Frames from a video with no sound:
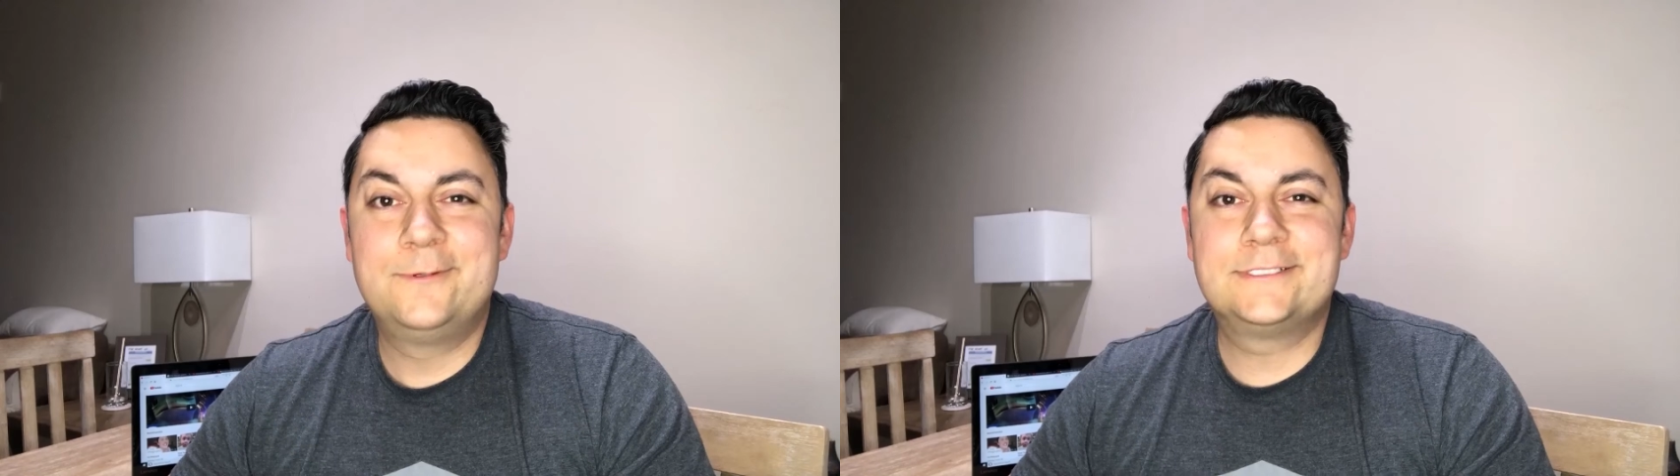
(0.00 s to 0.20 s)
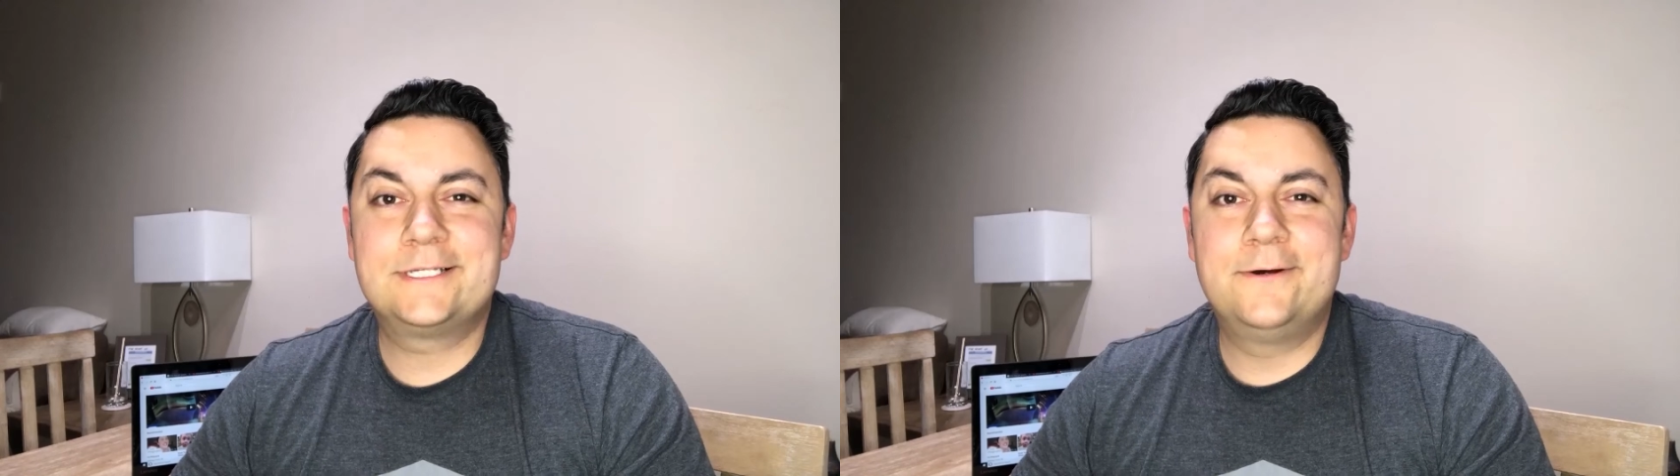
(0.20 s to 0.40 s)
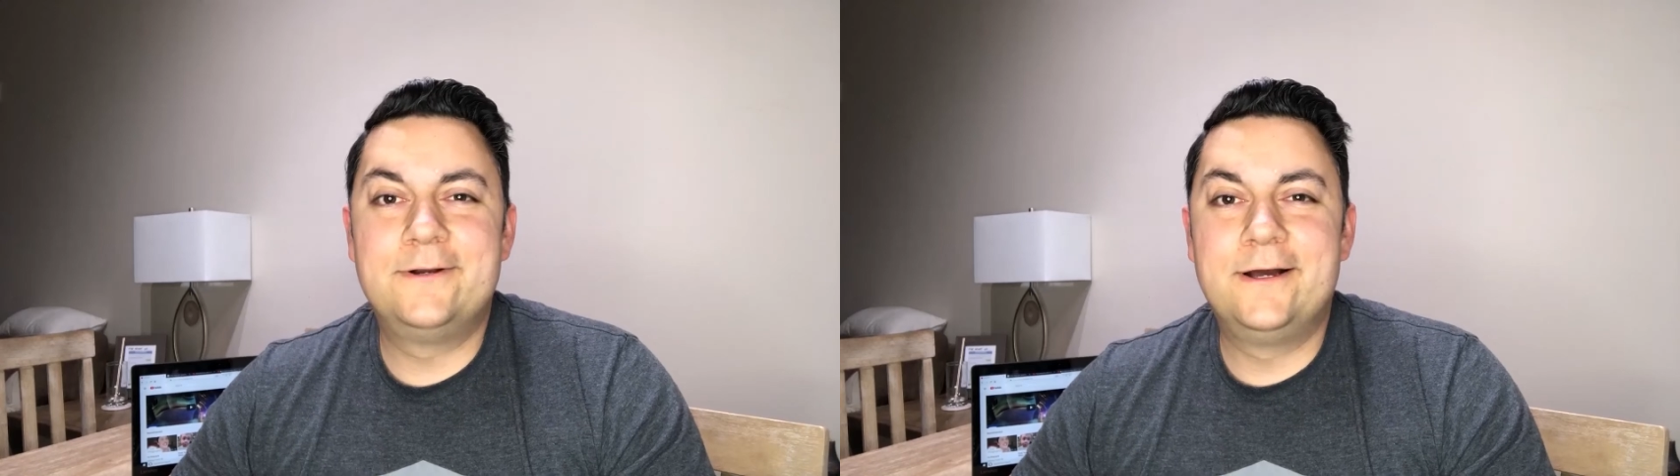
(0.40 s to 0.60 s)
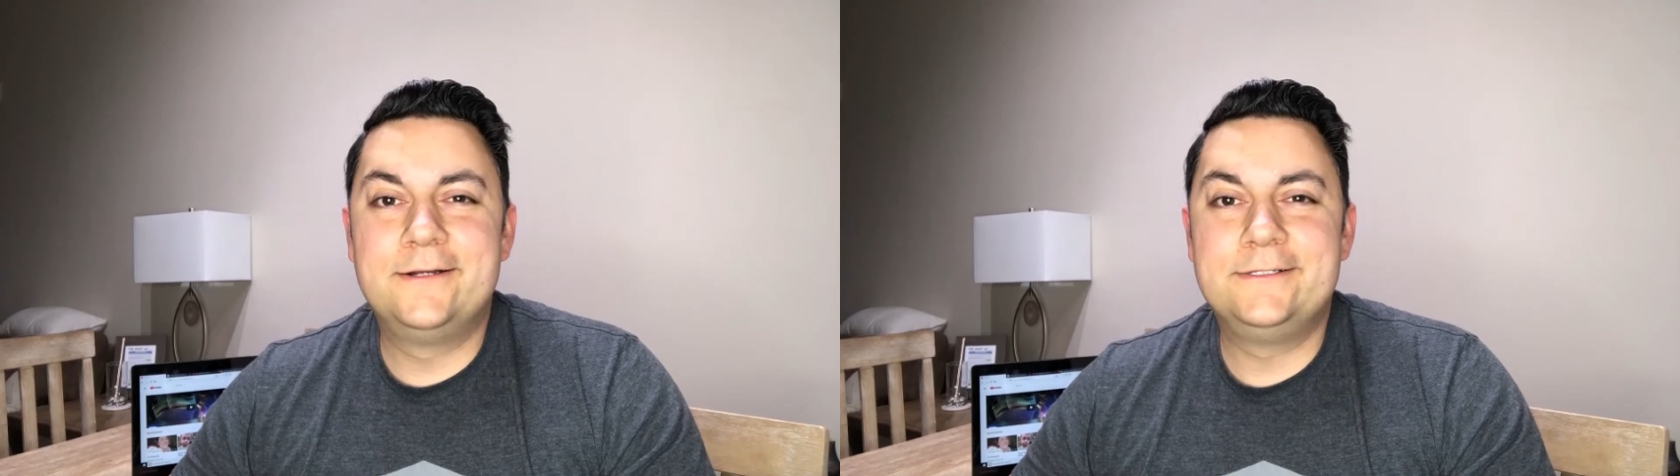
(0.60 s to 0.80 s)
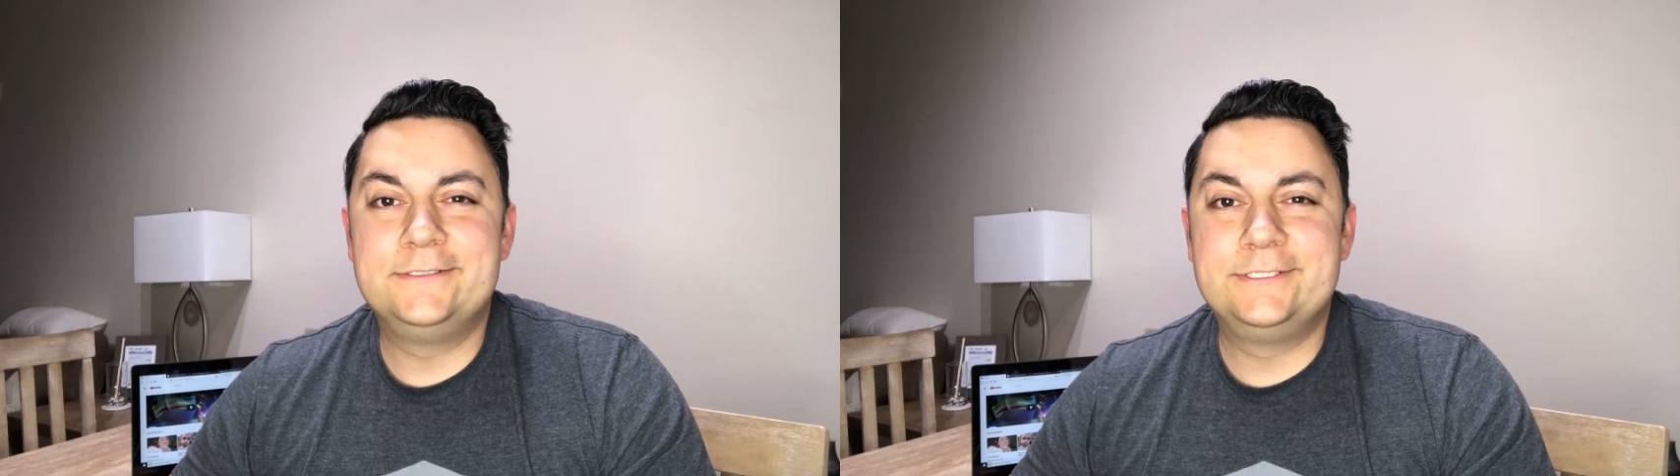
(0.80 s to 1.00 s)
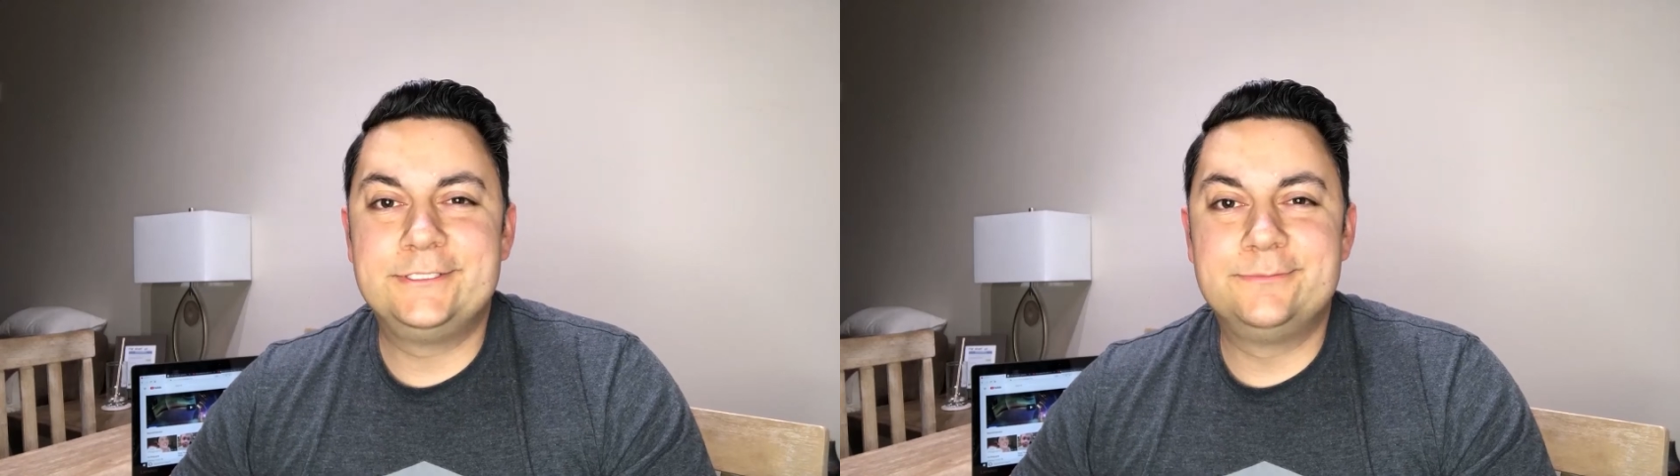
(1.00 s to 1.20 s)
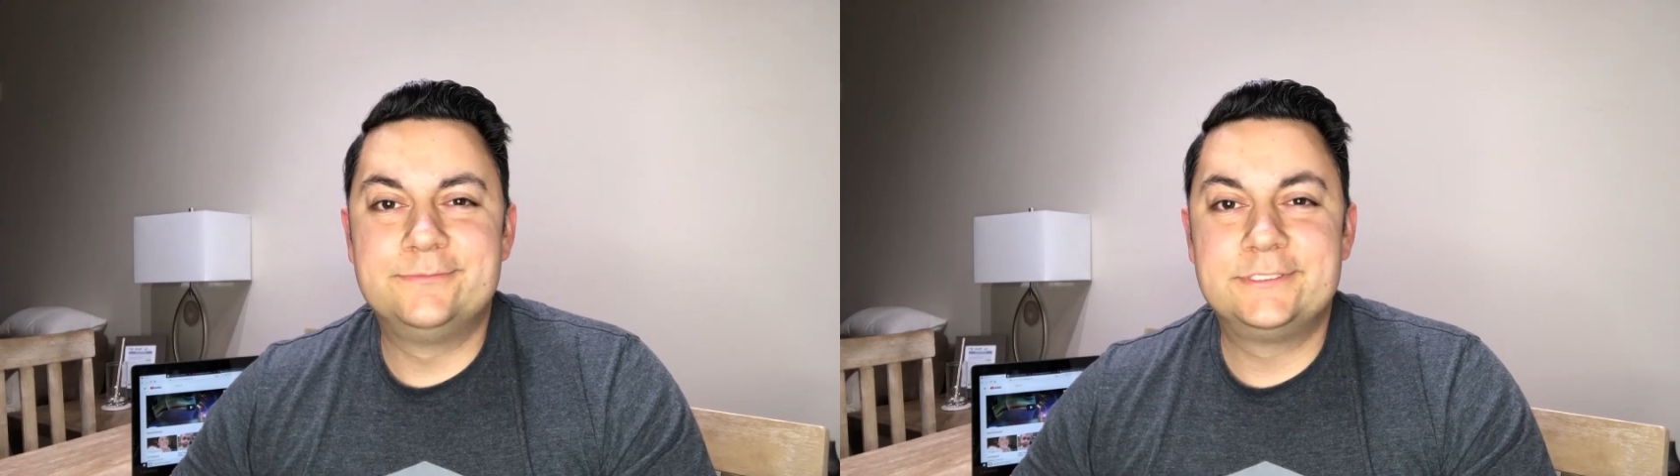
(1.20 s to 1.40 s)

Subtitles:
What's going on, YouTube?